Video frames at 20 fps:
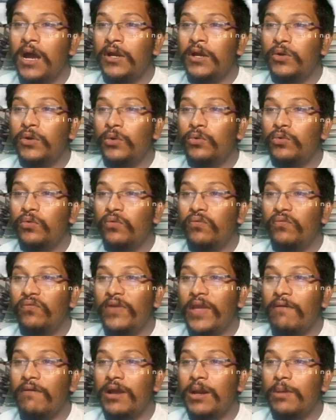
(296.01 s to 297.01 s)
due to
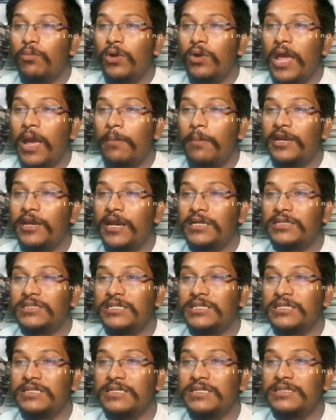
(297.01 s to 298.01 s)
favorable habitat
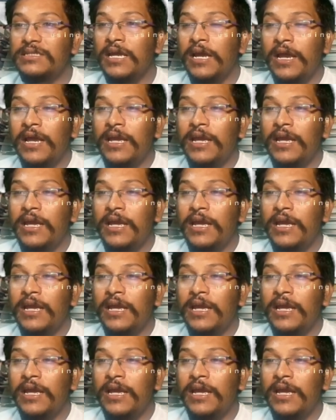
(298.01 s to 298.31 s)
changes.